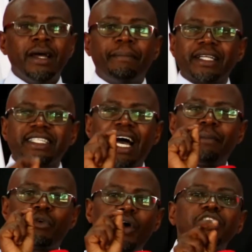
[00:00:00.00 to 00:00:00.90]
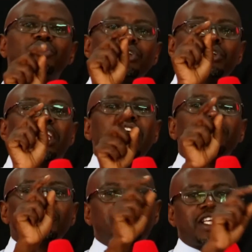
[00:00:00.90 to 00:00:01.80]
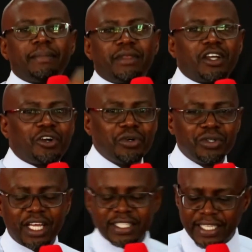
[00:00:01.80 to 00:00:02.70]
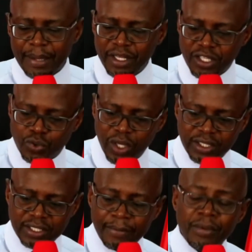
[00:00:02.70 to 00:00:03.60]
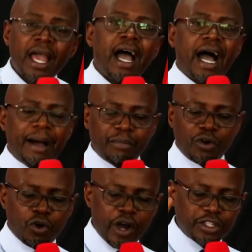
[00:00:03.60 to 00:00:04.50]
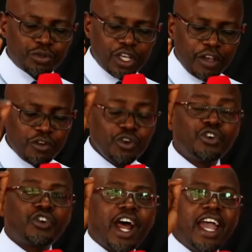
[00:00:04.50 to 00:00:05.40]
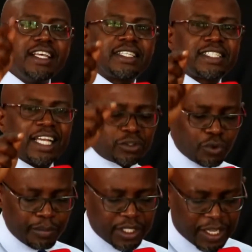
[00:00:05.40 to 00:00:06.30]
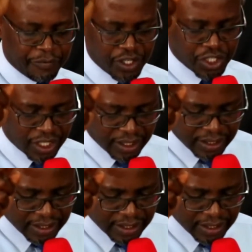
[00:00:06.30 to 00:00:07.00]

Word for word: but I'm going to give you something good and something sweet. I'm going to give you grace that will be sufficient.